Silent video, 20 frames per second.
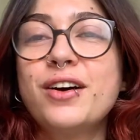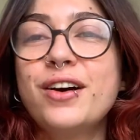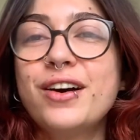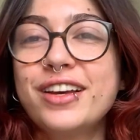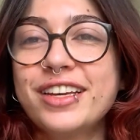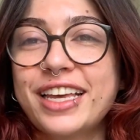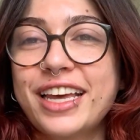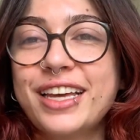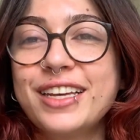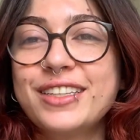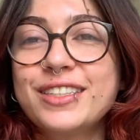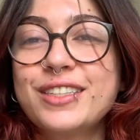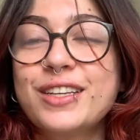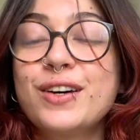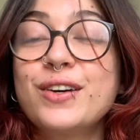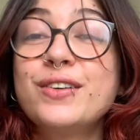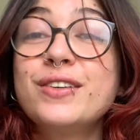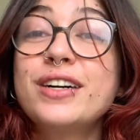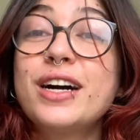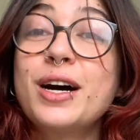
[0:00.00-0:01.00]
Okay,
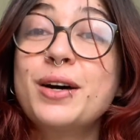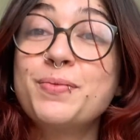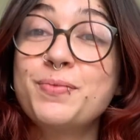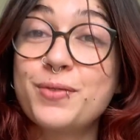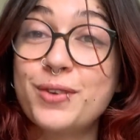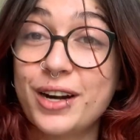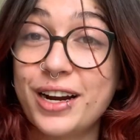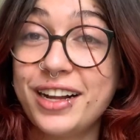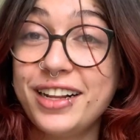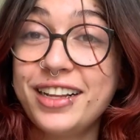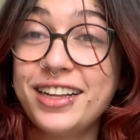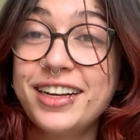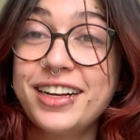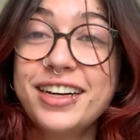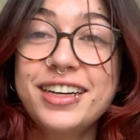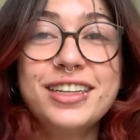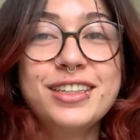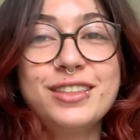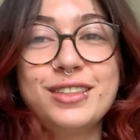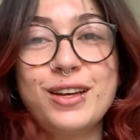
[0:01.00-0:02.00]
so
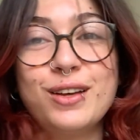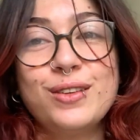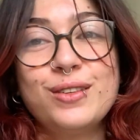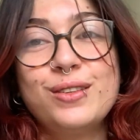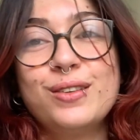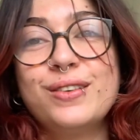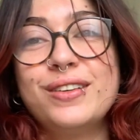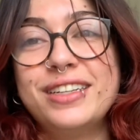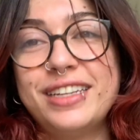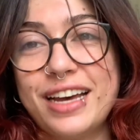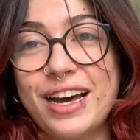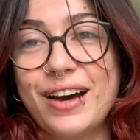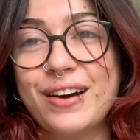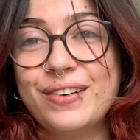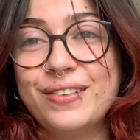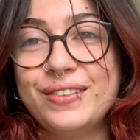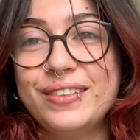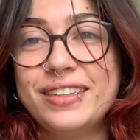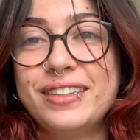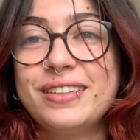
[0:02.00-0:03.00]
umbrella is also a
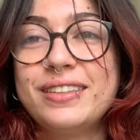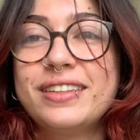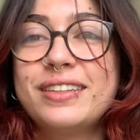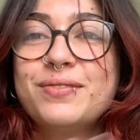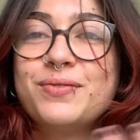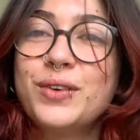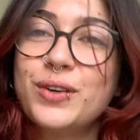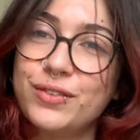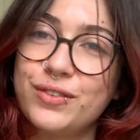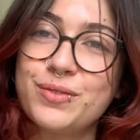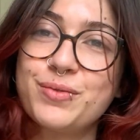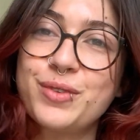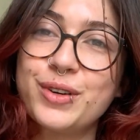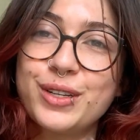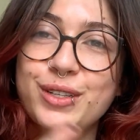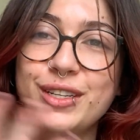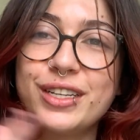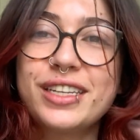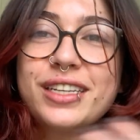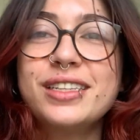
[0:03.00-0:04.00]
noun, both in
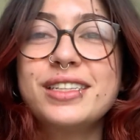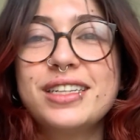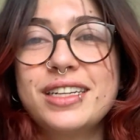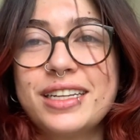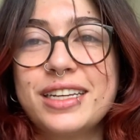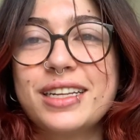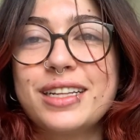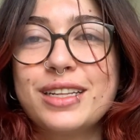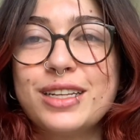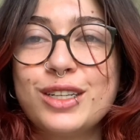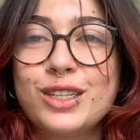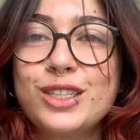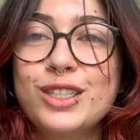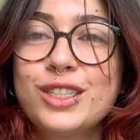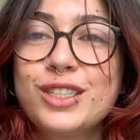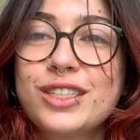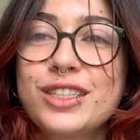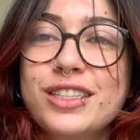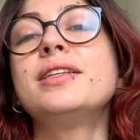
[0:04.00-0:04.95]
Portuguese and English.